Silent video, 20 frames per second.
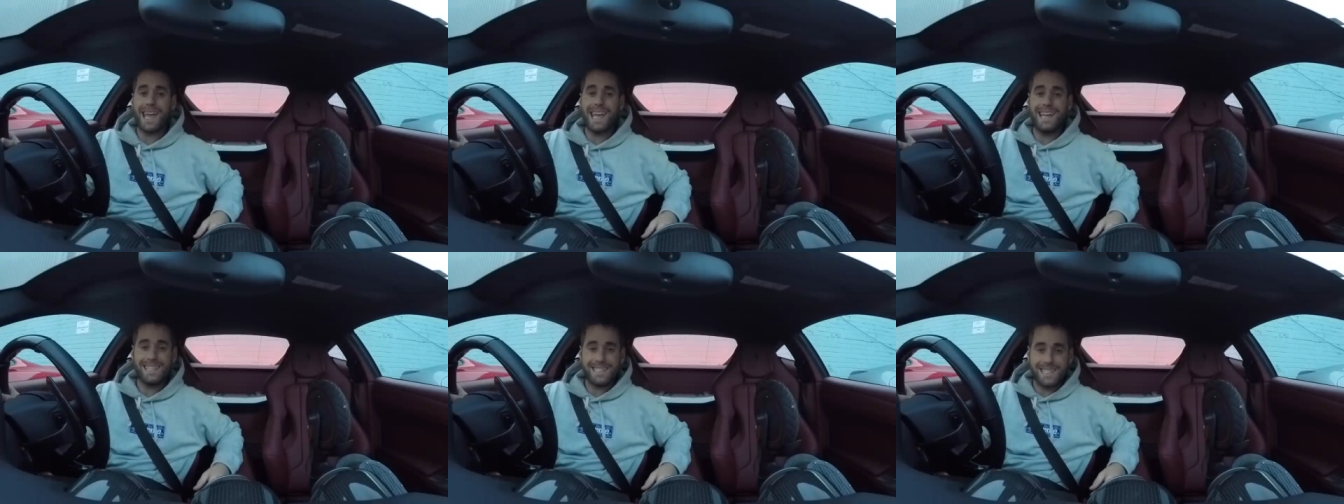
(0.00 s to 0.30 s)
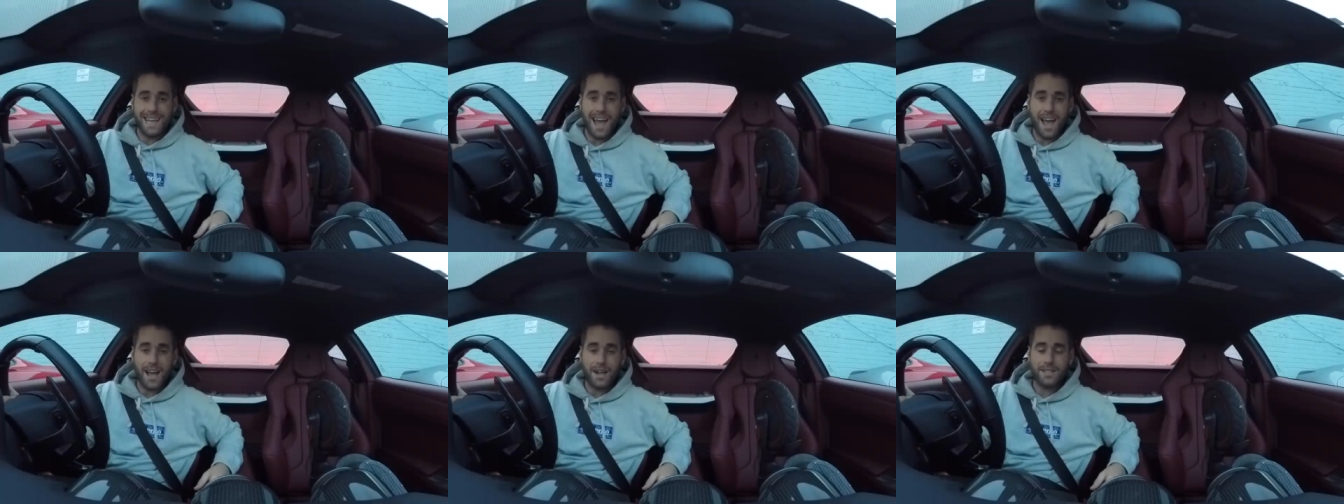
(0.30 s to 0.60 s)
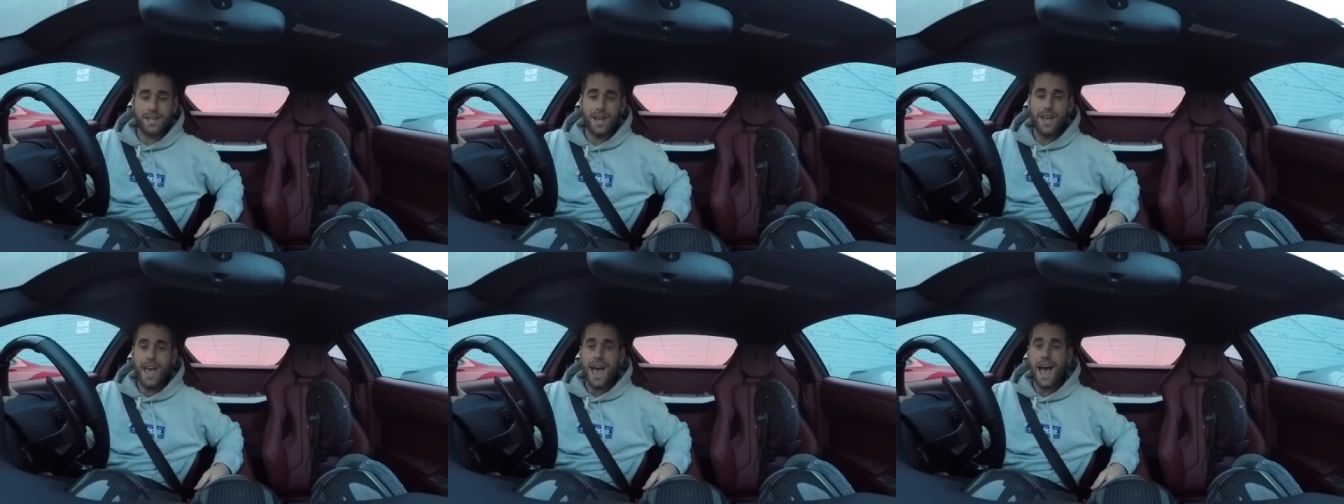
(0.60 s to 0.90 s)

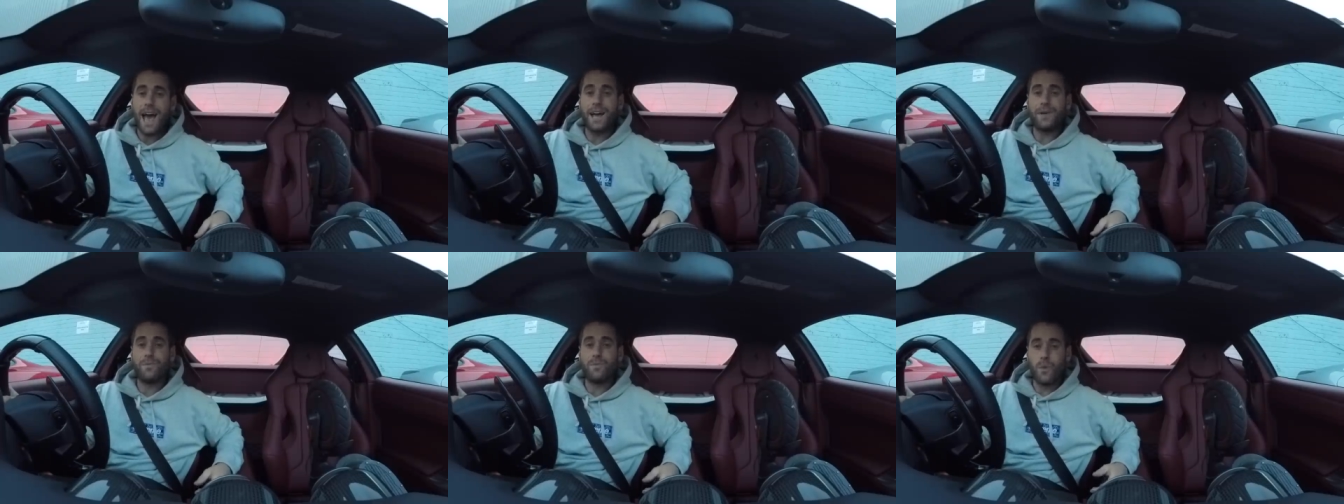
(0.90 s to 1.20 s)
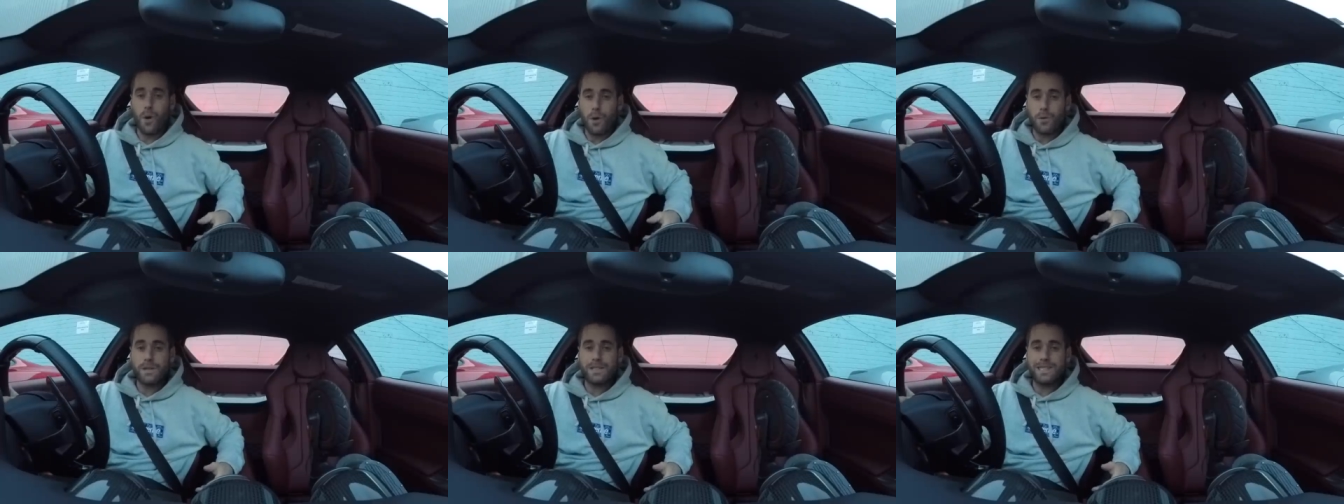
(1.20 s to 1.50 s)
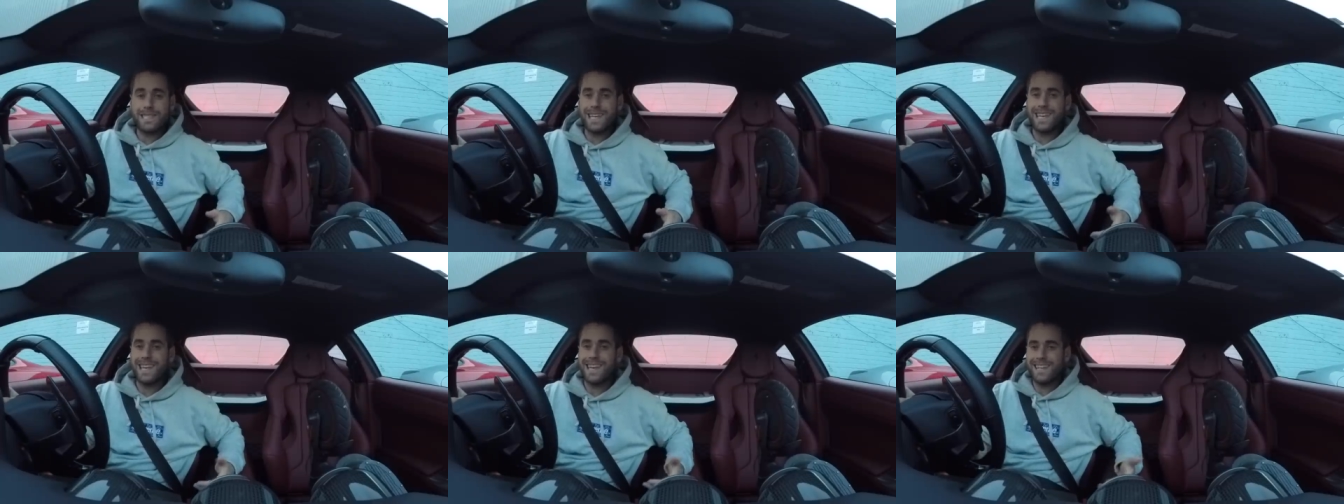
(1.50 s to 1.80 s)
intact and
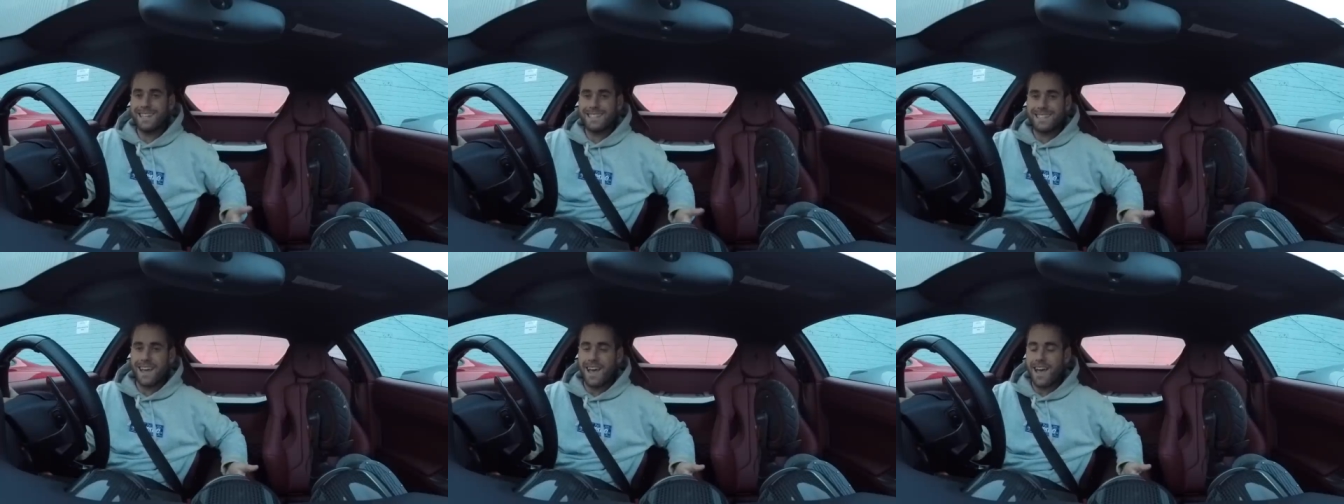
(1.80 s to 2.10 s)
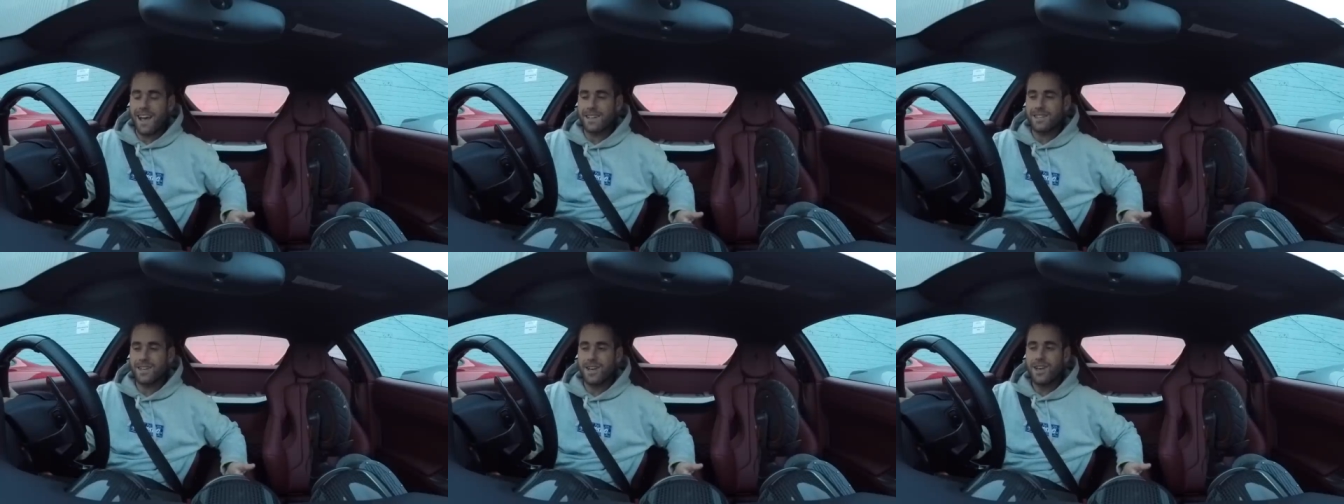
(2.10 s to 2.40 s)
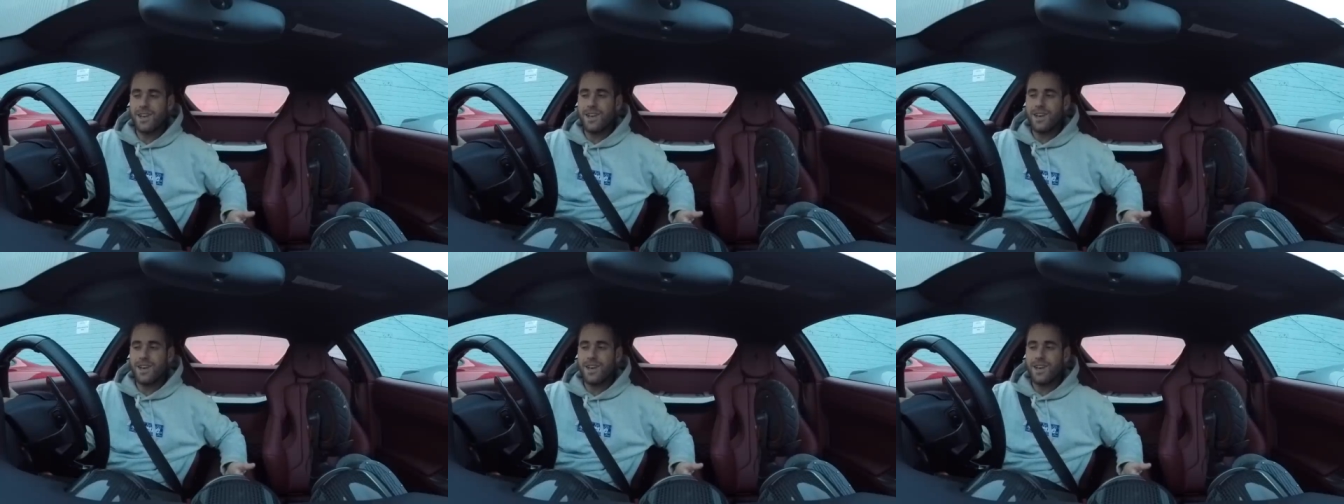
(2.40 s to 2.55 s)
warranty intact,